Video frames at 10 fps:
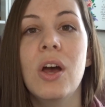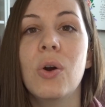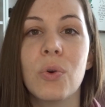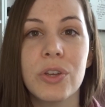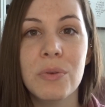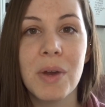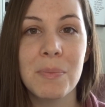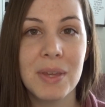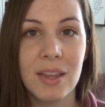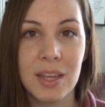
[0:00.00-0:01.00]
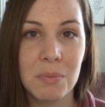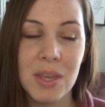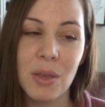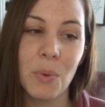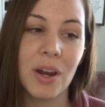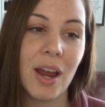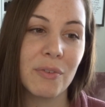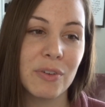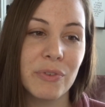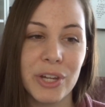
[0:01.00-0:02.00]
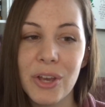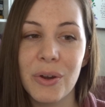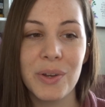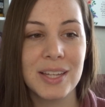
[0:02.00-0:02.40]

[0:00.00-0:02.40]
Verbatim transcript: or you might be like me where every video